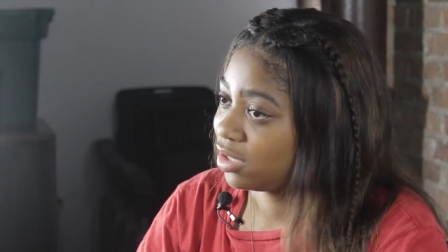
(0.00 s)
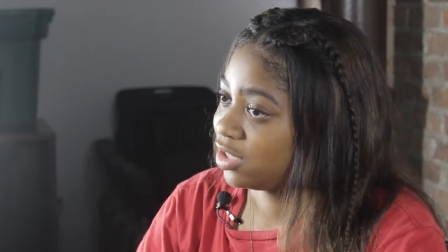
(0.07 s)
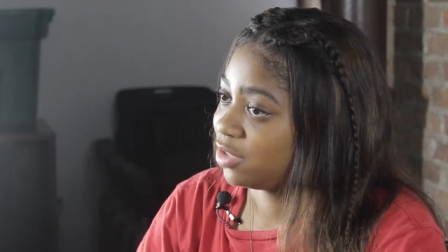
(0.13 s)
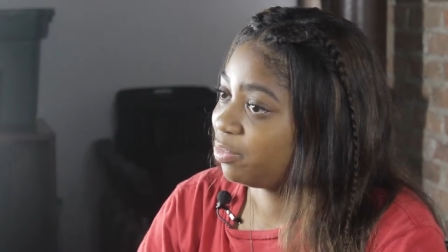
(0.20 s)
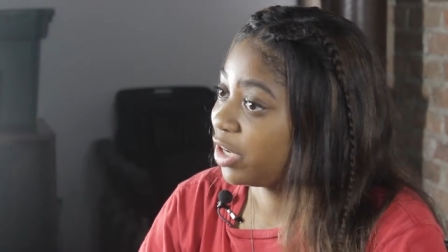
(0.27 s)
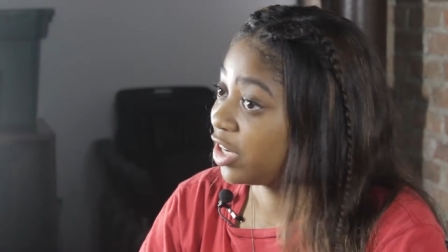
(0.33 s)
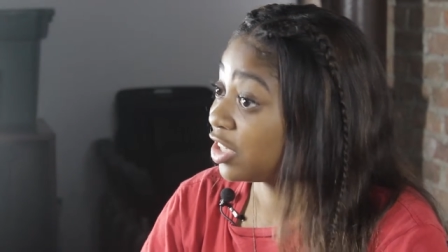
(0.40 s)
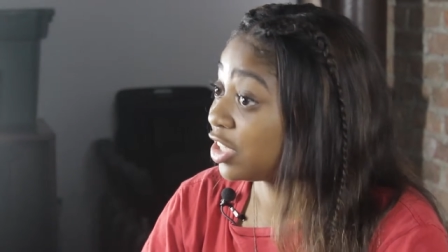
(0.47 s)
She
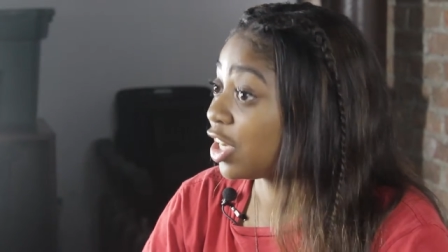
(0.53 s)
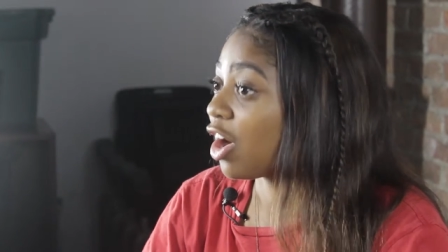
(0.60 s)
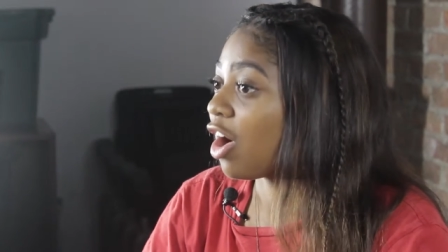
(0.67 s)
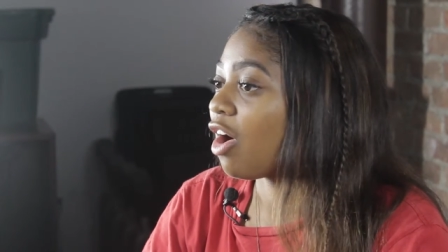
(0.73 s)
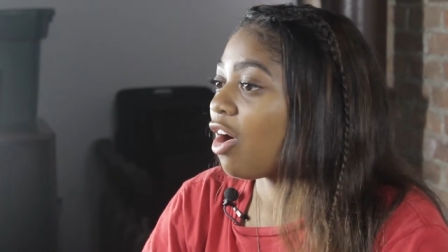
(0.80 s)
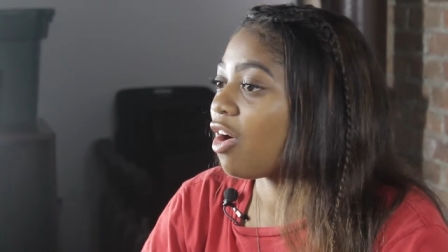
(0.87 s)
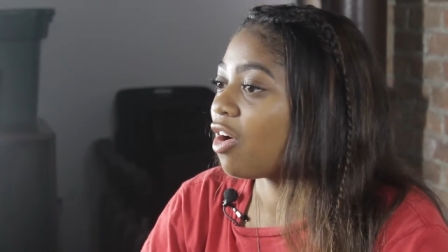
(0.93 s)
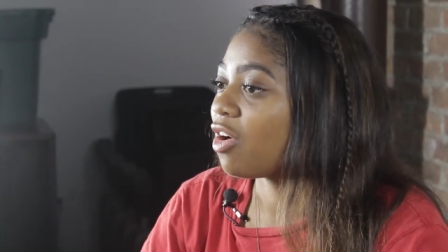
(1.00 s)
barely
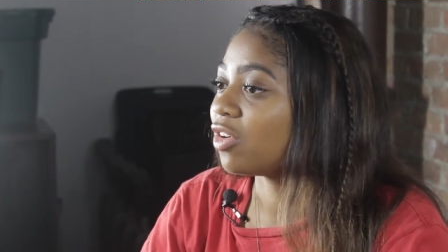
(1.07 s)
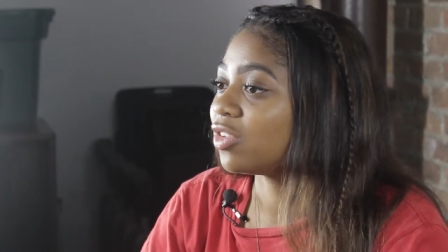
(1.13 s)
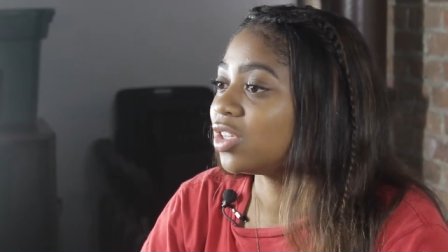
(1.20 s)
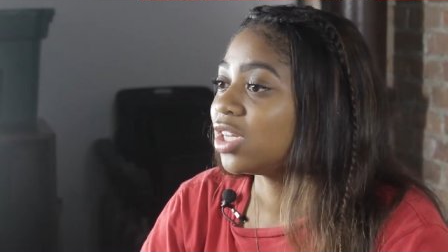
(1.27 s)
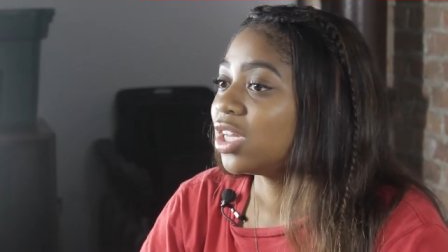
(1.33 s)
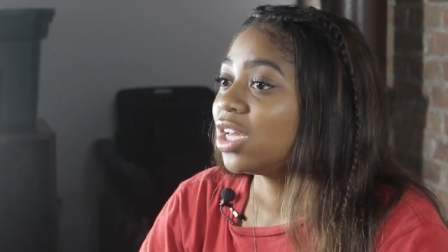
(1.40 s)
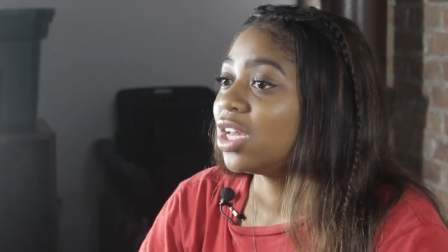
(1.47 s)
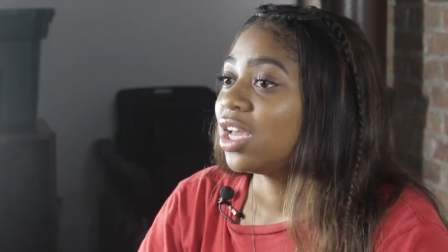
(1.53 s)
called,
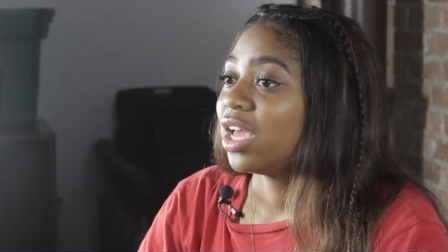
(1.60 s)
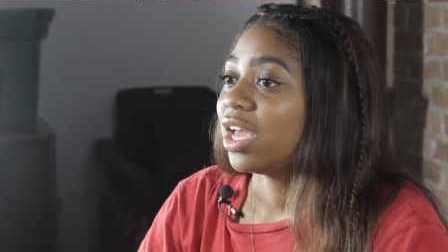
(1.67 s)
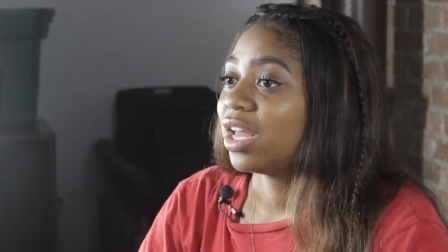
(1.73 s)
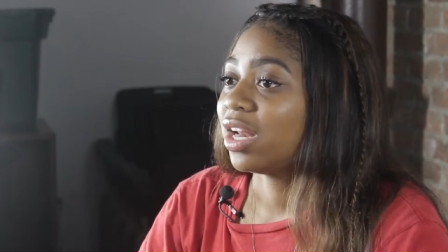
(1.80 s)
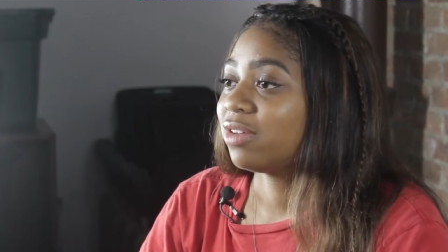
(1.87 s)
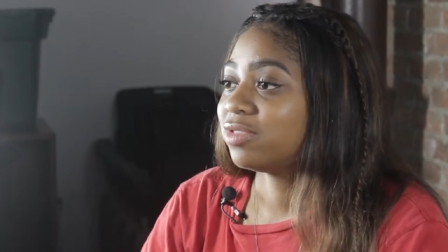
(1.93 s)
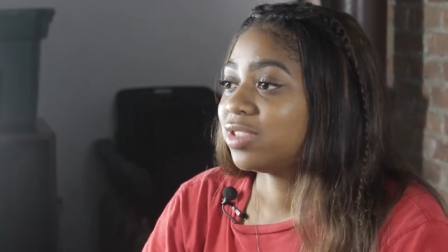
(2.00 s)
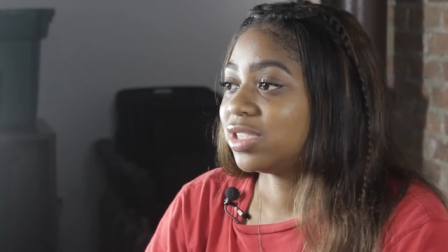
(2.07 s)
and
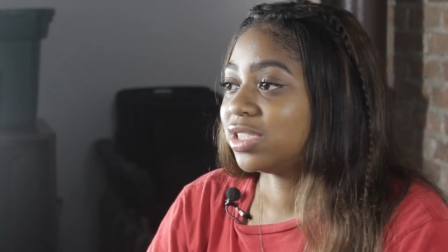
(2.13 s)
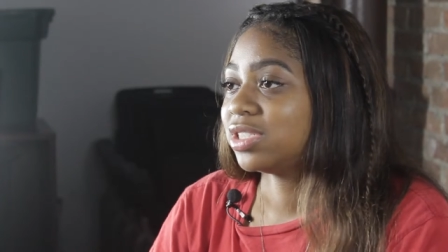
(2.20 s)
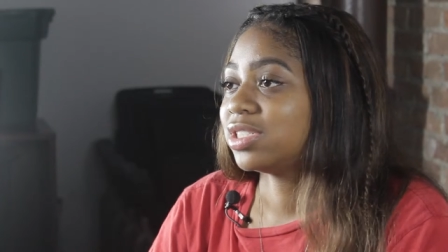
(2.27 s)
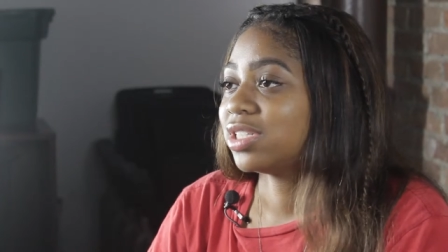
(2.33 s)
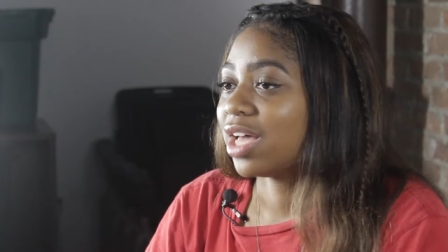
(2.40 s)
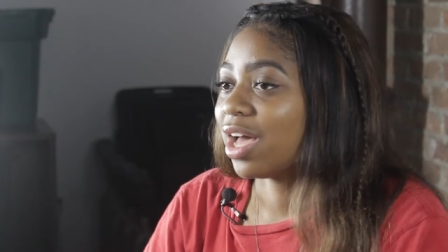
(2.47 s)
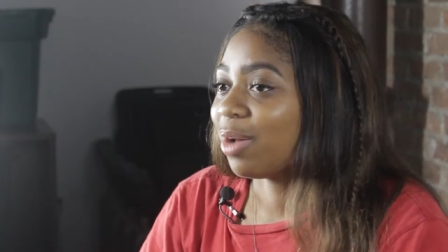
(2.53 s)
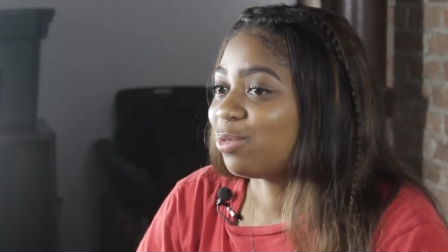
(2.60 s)
I was just,
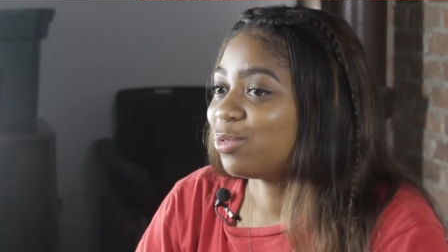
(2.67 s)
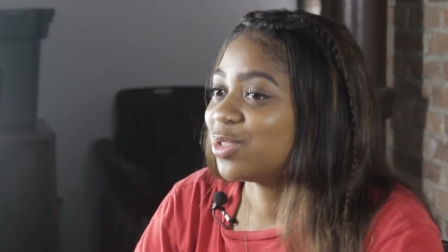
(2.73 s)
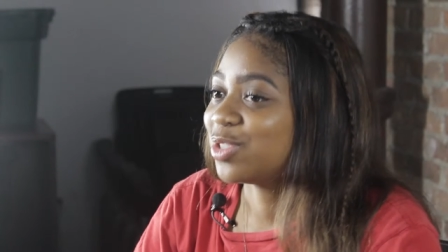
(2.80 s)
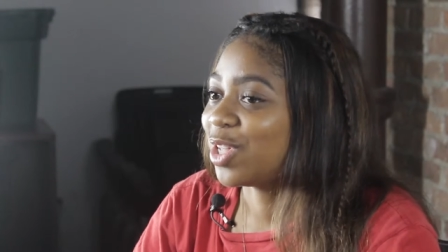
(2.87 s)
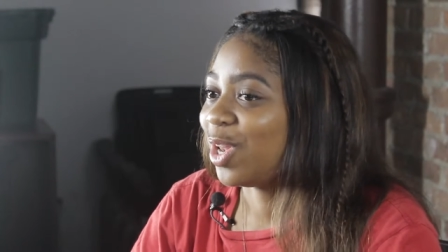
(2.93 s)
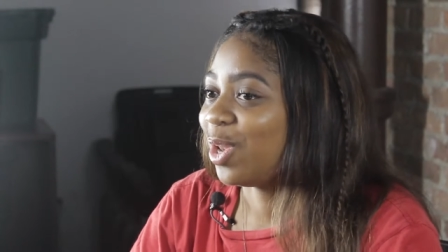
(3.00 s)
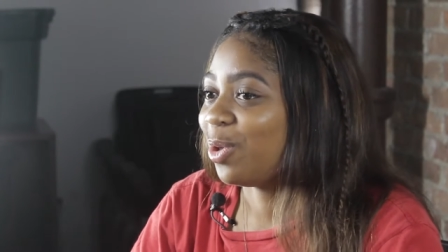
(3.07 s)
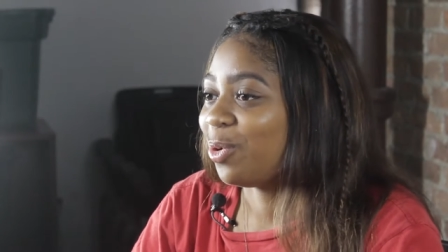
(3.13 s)
I was
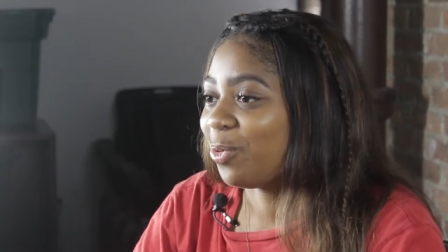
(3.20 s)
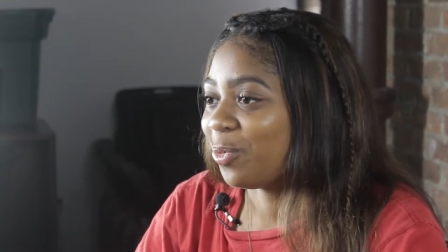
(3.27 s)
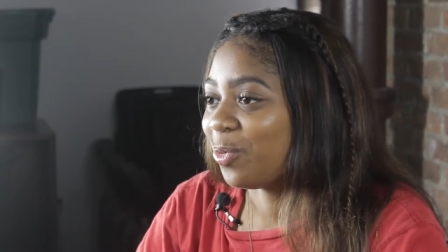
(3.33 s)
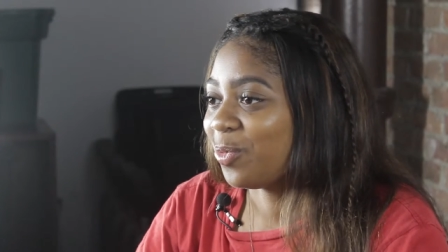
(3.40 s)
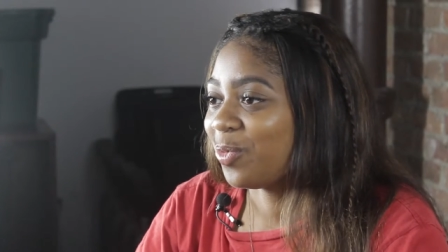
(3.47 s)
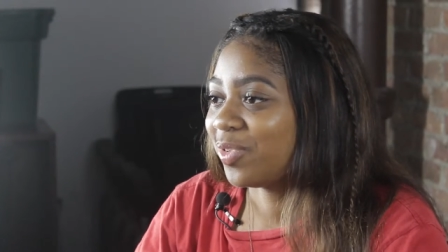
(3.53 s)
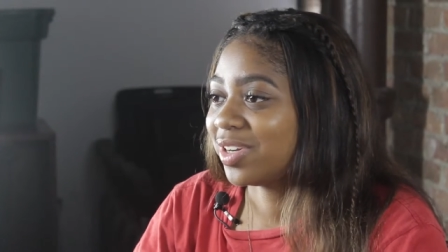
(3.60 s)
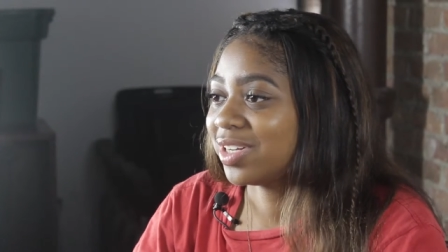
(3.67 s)
alone,
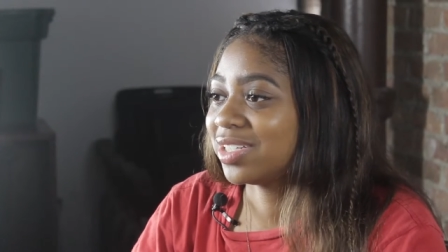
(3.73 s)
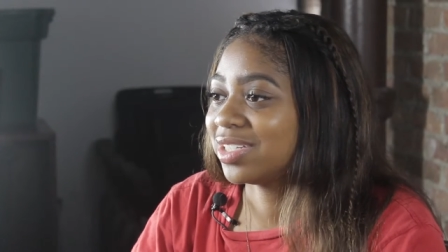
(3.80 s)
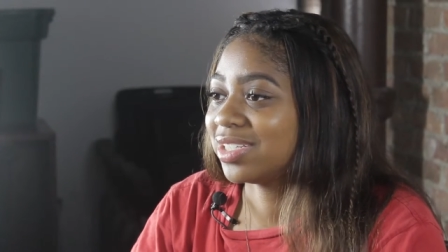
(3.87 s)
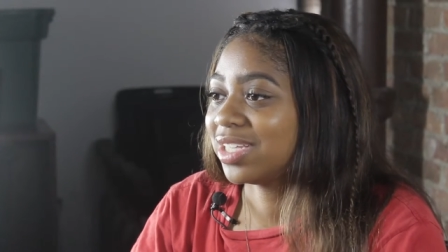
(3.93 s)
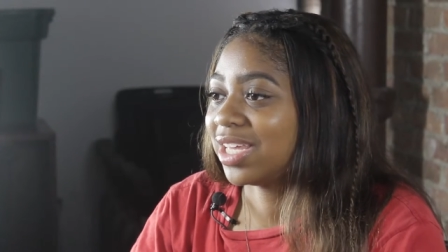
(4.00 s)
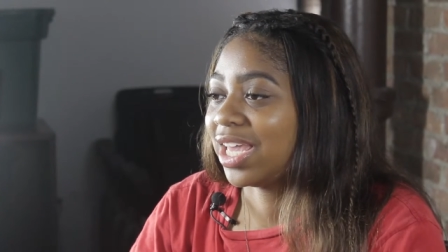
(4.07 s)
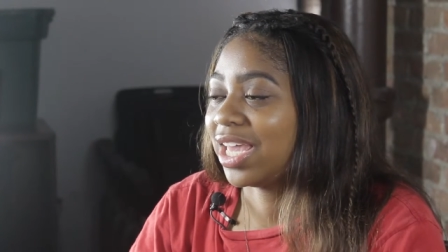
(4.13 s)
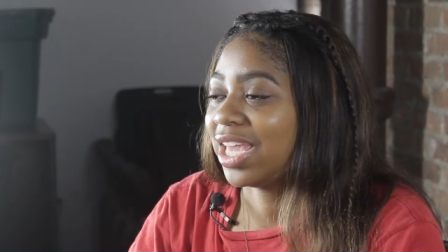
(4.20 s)

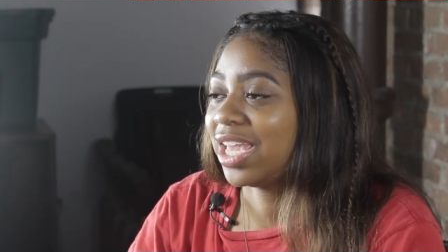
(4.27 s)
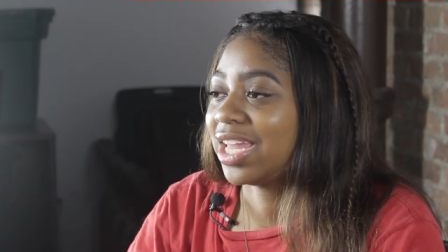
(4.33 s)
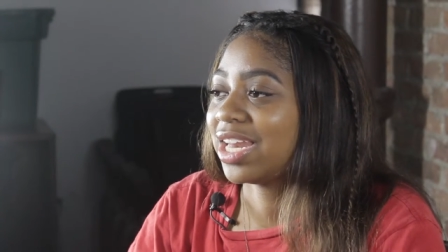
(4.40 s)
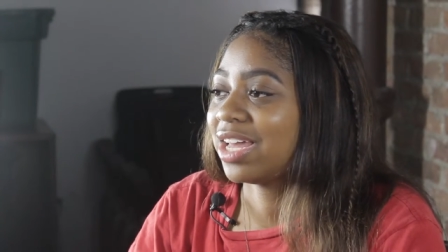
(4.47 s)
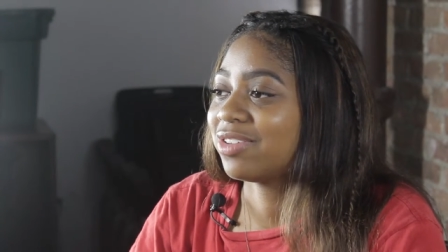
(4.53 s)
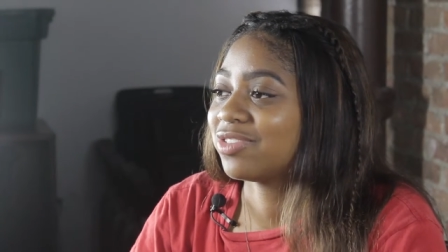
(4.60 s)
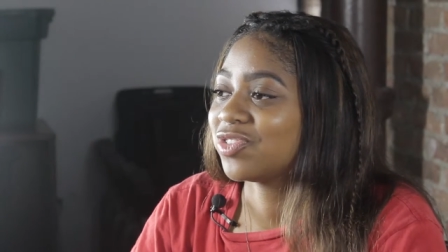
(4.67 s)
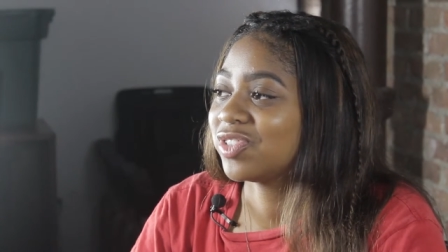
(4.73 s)
and
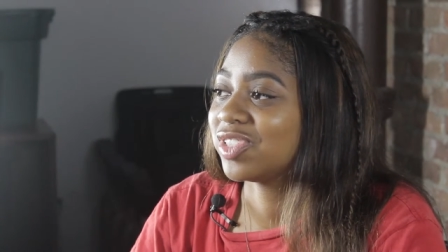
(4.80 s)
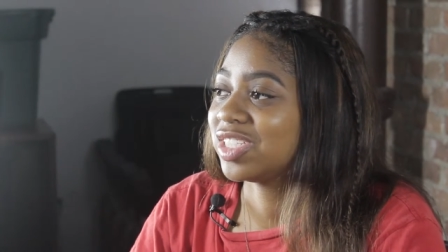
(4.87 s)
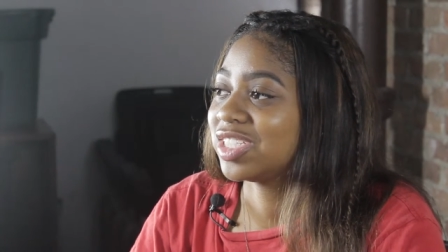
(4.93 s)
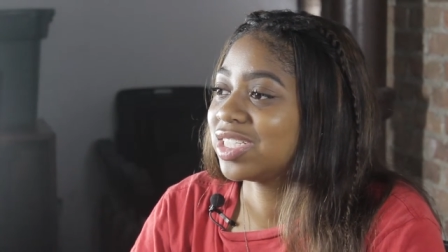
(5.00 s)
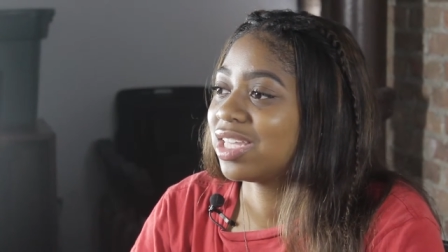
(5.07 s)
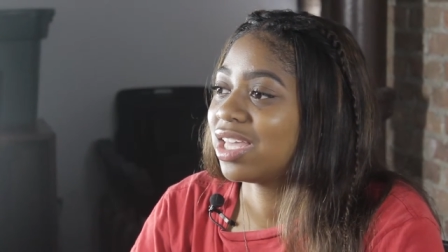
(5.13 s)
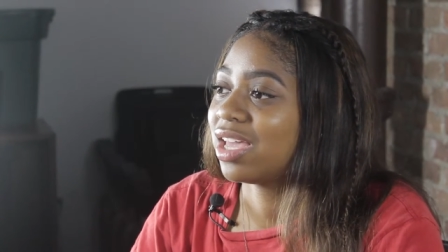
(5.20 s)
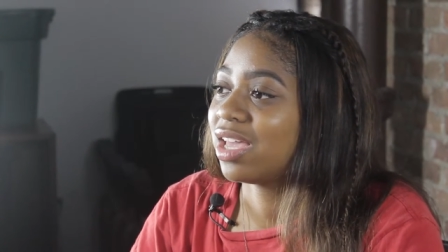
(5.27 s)
I was really
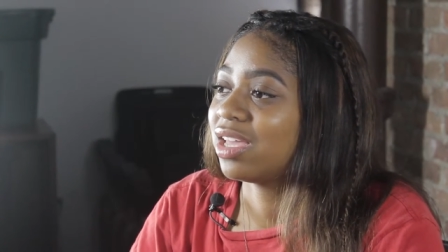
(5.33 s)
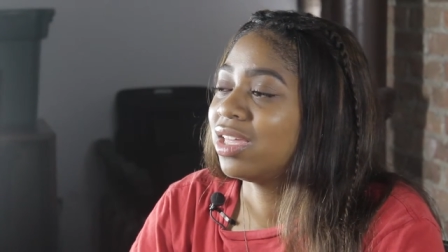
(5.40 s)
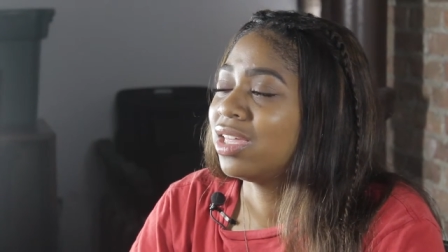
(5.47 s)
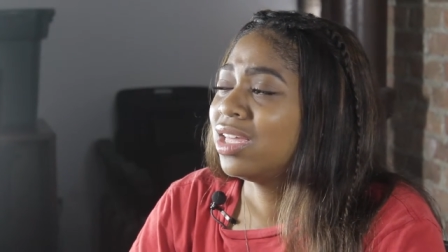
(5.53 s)
sad.